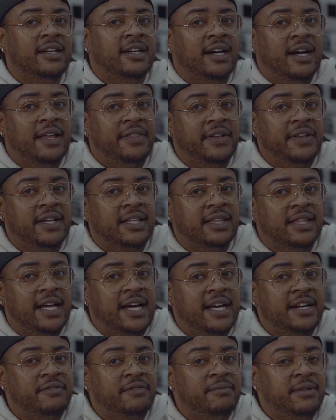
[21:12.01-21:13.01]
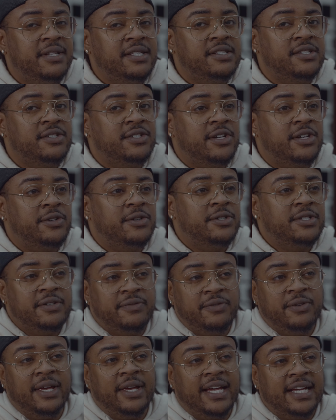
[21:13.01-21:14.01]
I think a lot of business owners, if
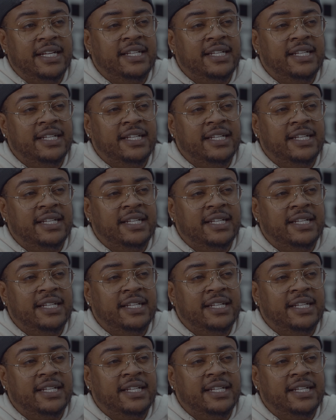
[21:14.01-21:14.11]
you had